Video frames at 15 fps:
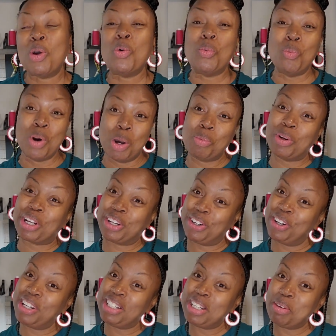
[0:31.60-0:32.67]
what we're
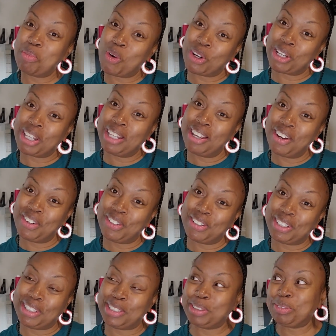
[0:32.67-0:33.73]
currently working
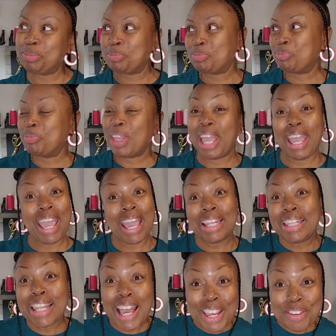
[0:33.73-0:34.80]
on, and
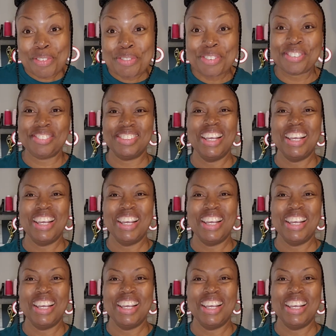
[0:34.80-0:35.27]
life.